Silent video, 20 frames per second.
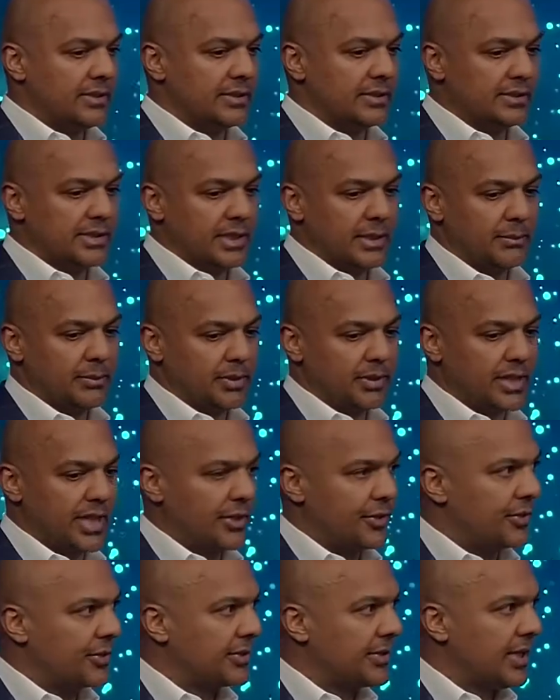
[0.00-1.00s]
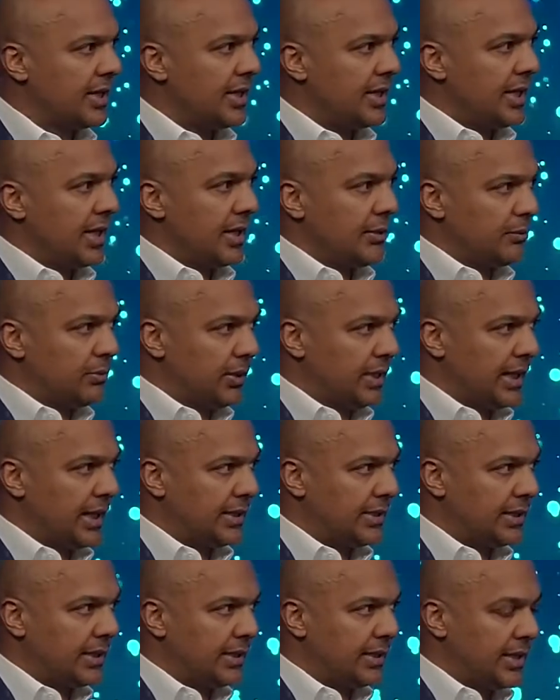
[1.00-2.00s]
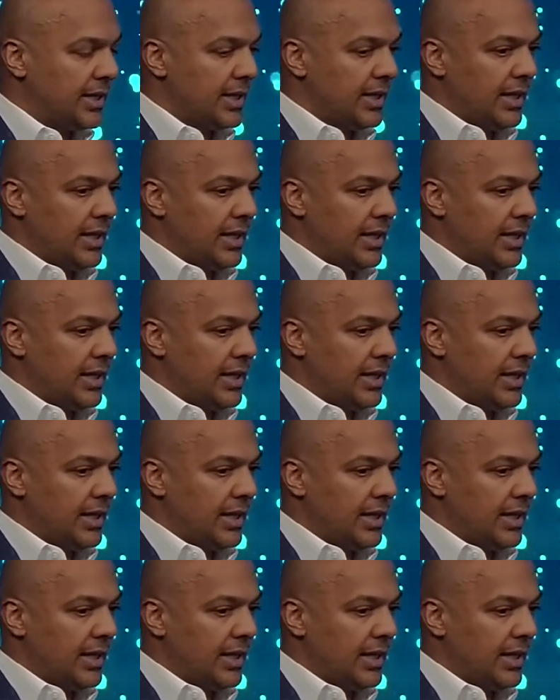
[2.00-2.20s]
stimulators implanted,